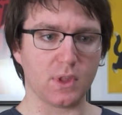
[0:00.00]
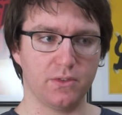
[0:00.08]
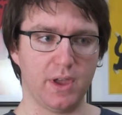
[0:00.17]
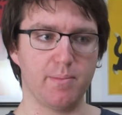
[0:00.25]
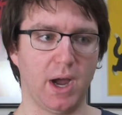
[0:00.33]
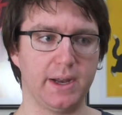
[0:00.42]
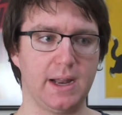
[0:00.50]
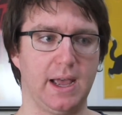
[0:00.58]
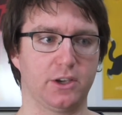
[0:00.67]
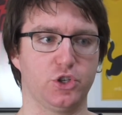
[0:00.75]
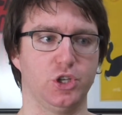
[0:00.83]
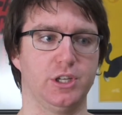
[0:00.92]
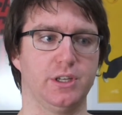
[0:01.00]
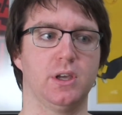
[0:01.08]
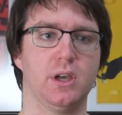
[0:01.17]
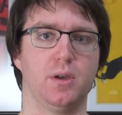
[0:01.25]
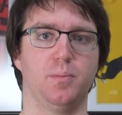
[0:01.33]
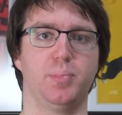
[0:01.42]
they might actually
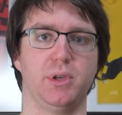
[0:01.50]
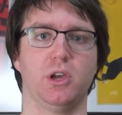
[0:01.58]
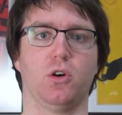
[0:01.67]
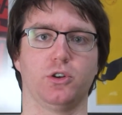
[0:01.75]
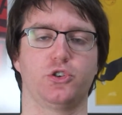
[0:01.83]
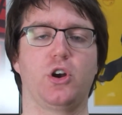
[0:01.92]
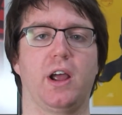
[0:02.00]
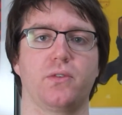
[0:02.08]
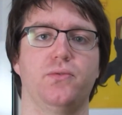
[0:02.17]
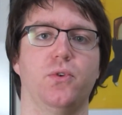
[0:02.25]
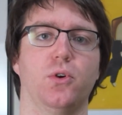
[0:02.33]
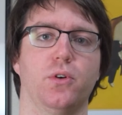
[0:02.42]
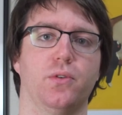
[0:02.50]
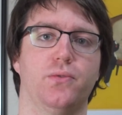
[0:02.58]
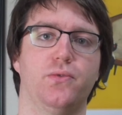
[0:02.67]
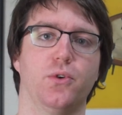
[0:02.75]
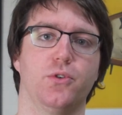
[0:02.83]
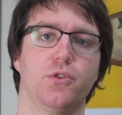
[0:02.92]
be on track for
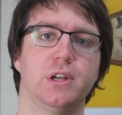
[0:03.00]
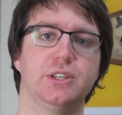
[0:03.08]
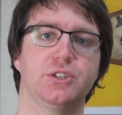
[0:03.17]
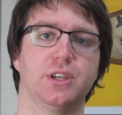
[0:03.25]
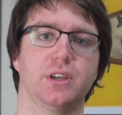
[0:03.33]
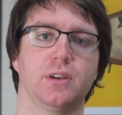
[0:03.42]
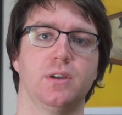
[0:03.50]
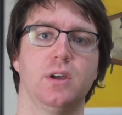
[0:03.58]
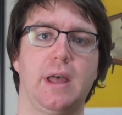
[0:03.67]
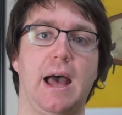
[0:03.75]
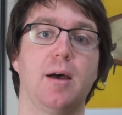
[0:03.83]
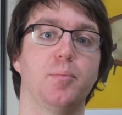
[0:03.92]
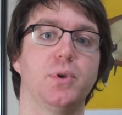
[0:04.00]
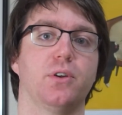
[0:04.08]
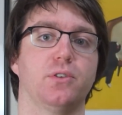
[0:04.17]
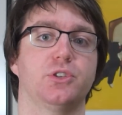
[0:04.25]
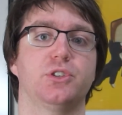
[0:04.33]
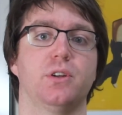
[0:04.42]
releasing Ampere
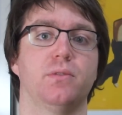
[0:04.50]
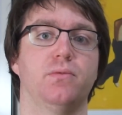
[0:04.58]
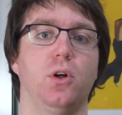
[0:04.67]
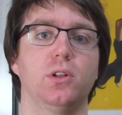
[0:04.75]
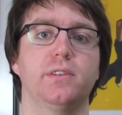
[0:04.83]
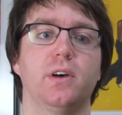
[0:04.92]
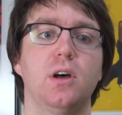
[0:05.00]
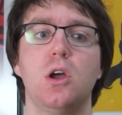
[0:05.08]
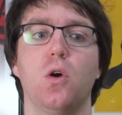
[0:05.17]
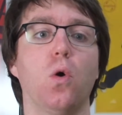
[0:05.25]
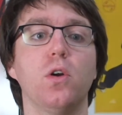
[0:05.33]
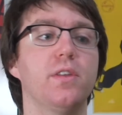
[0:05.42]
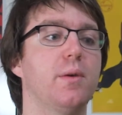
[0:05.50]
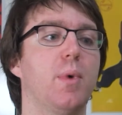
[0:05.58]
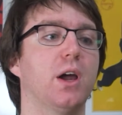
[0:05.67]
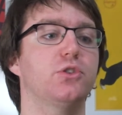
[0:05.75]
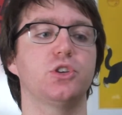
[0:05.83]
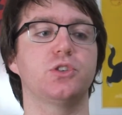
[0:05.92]
instead of Volta, or they
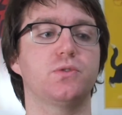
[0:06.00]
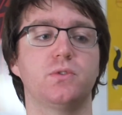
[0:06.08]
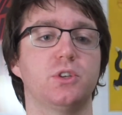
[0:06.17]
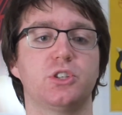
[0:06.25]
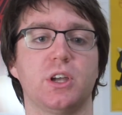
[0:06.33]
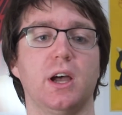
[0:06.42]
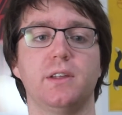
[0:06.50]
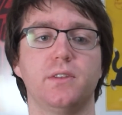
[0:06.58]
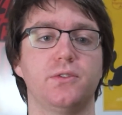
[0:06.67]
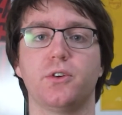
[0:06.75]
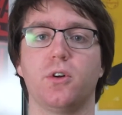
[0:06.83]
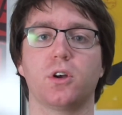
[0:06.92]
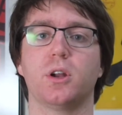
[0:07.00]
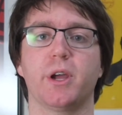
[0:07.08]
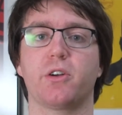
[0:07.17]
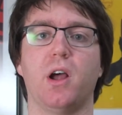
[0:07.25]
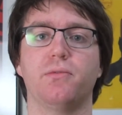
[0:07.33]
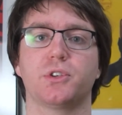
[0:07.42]
might just decide that they're not going to
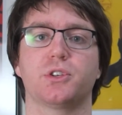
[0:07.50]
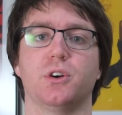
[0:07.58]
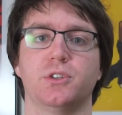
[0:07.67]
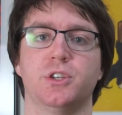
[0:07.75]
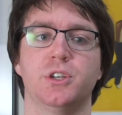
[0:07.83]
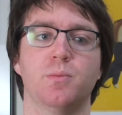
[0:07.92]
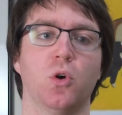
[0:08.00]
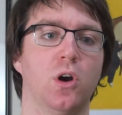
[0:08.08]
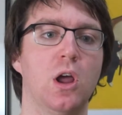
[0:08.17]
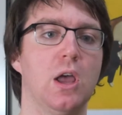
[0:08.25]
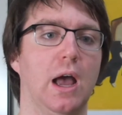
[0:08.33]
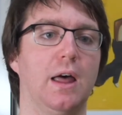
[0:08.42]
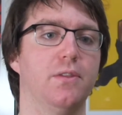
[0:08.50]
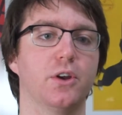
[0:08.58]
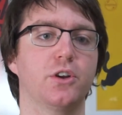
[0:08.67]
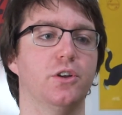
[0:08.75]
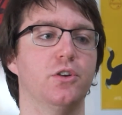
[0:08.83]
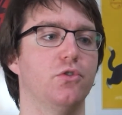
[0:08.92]
make graphics cards anymore and they're
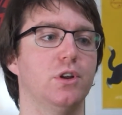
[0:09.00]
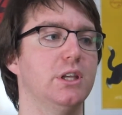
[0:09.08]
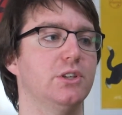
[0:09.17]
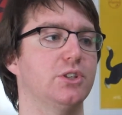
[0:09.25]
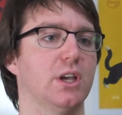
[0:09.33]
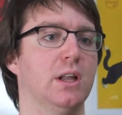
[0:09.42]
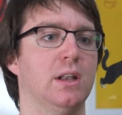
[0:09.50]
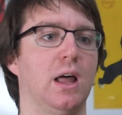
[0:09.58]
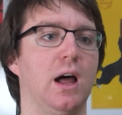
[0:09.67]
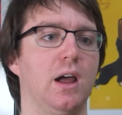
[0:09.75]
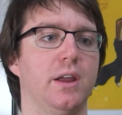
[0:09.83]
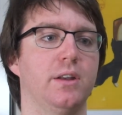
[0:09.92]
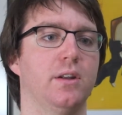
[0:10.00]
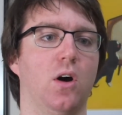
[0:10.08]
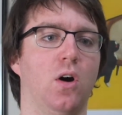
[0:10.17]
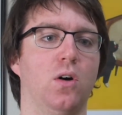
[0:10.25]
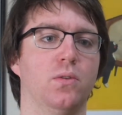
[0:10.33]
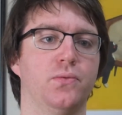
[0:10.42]
going to release a line
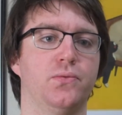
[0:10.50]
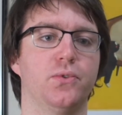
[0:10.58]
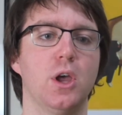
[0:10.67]
of